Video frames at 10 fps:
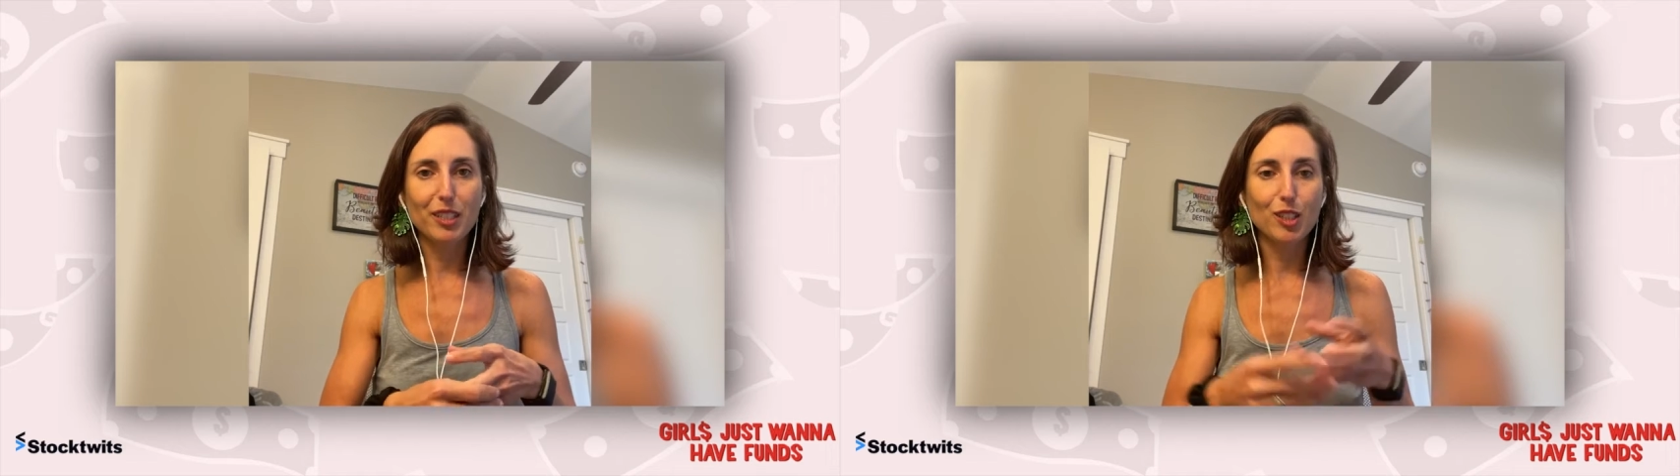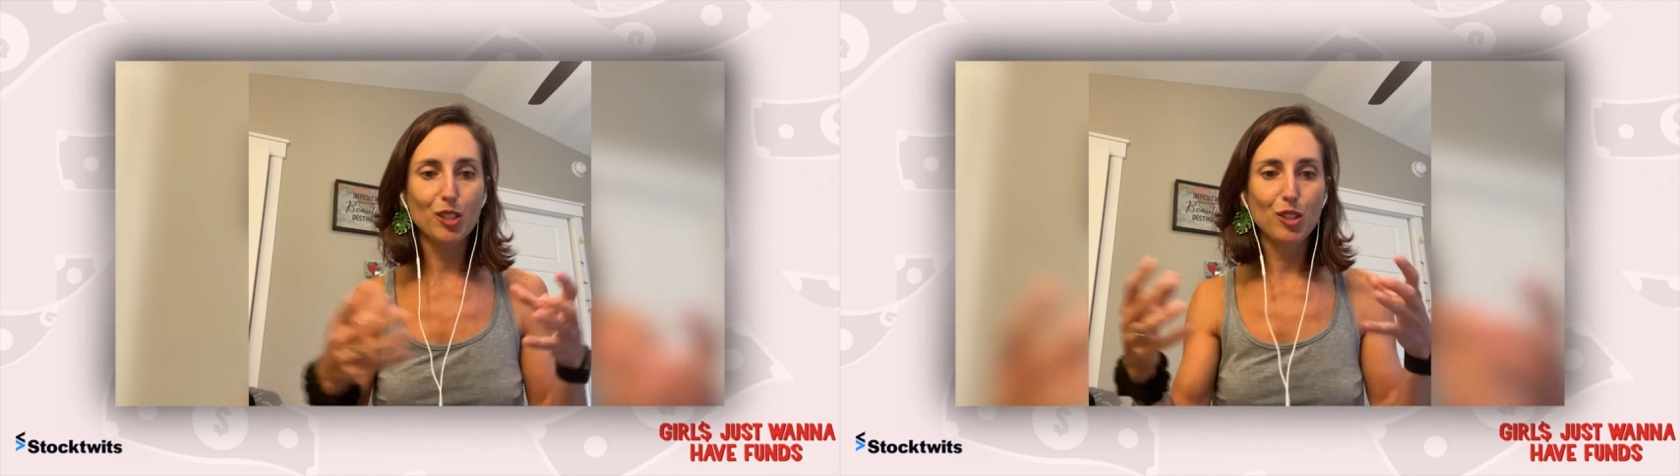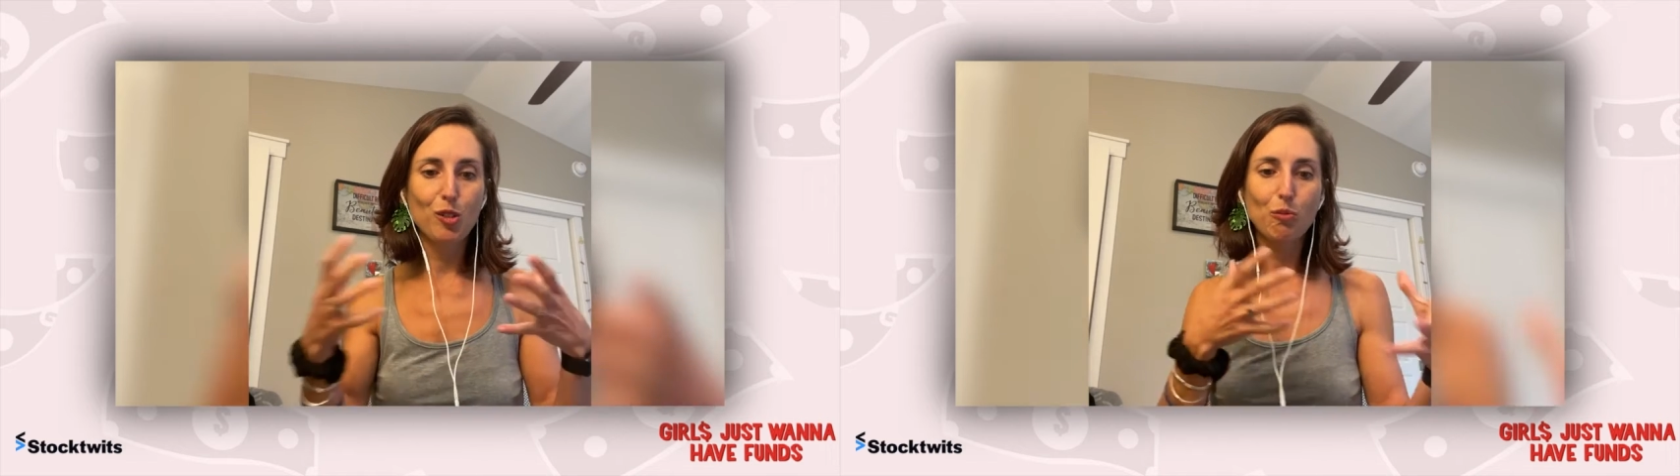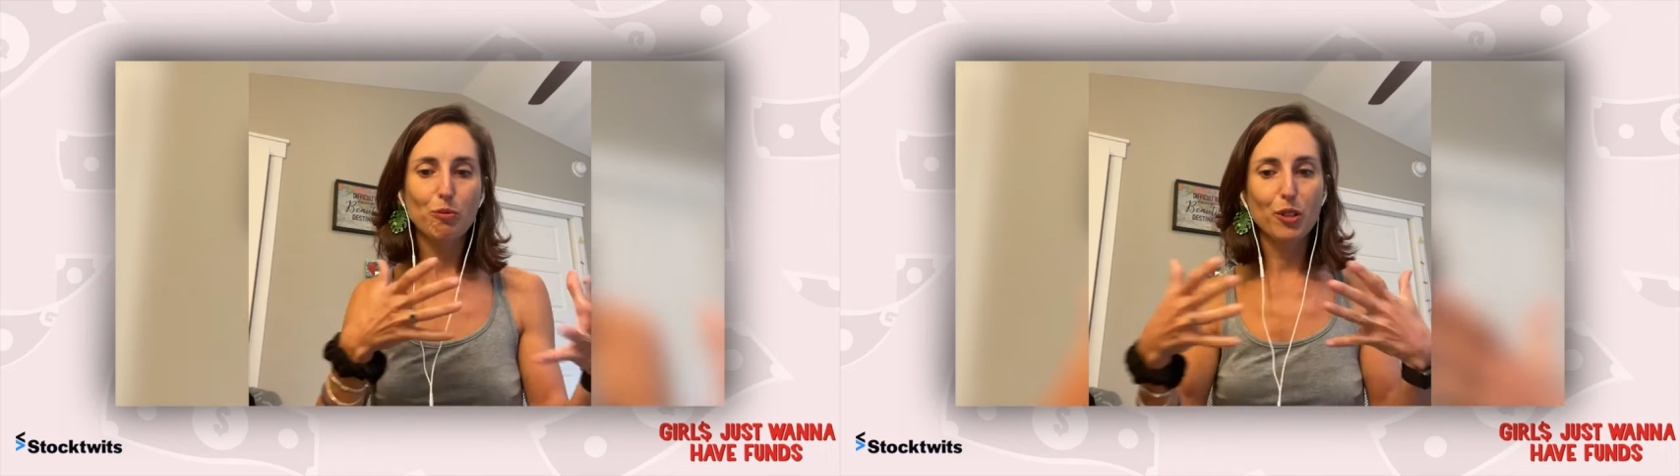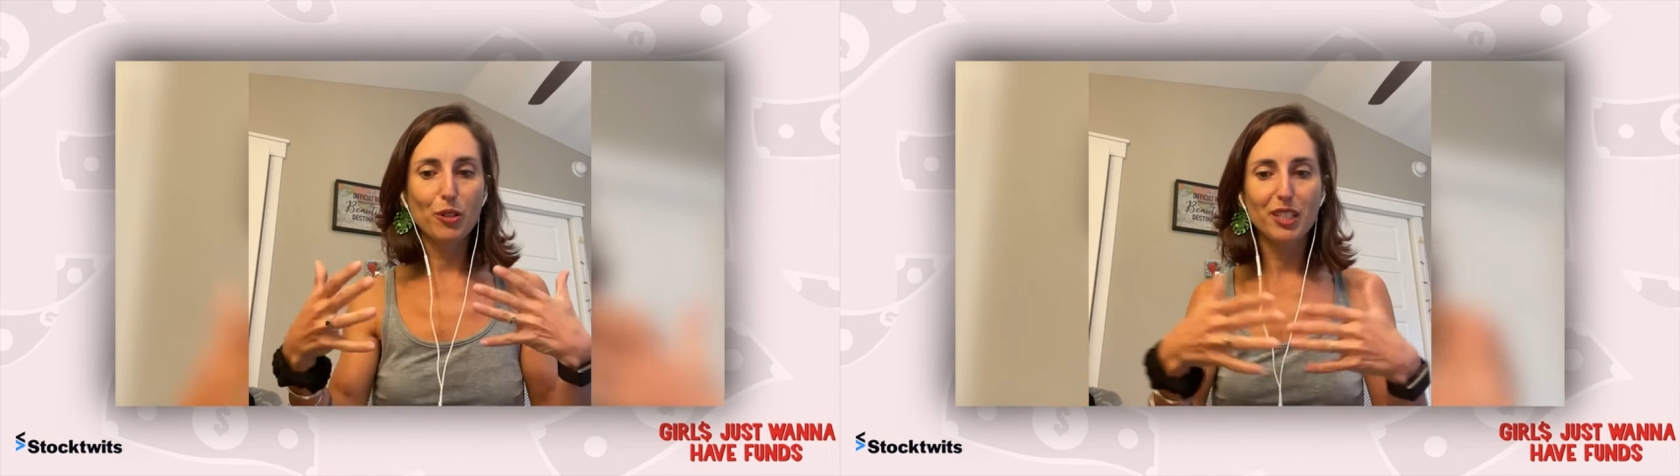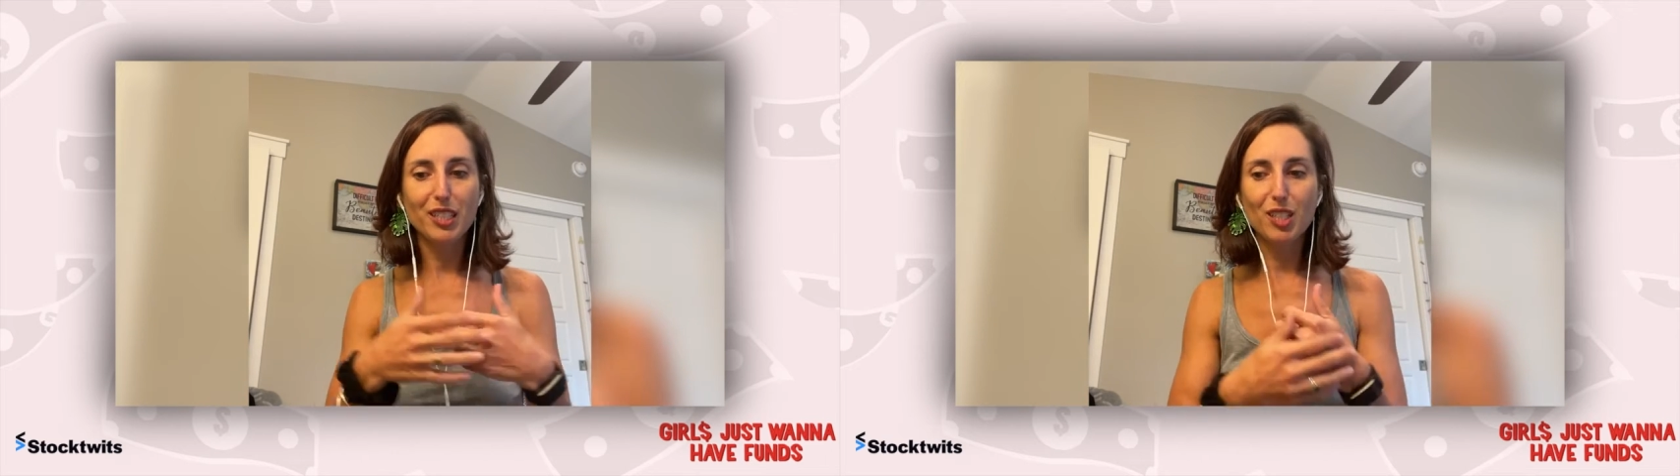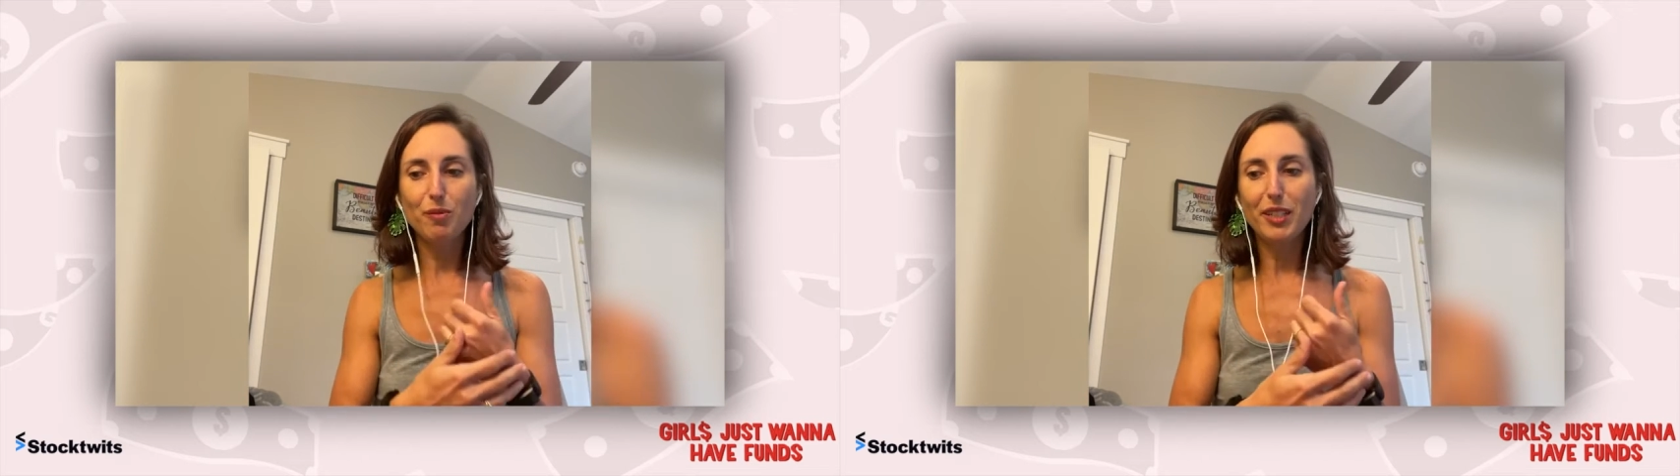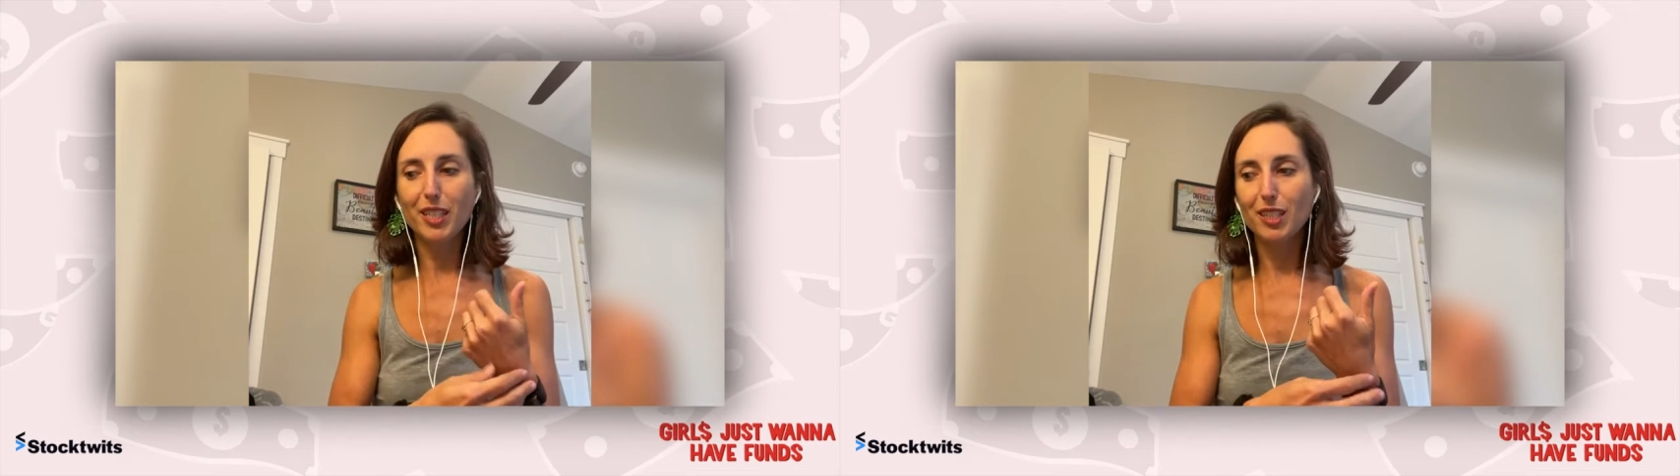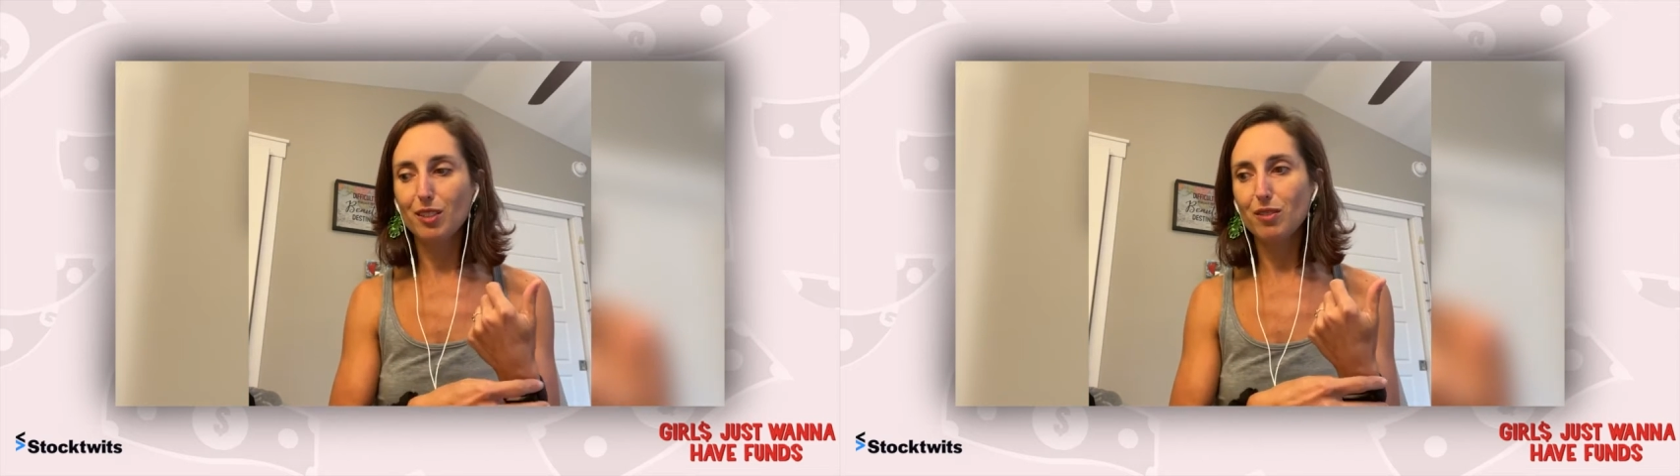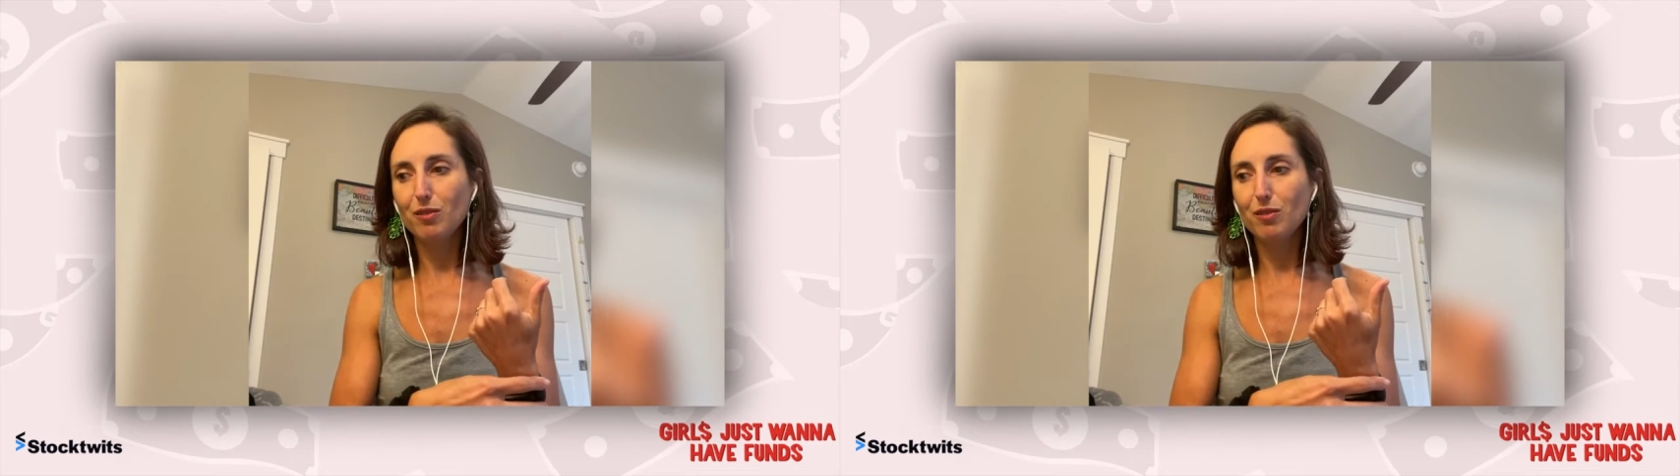this brokenness to me that,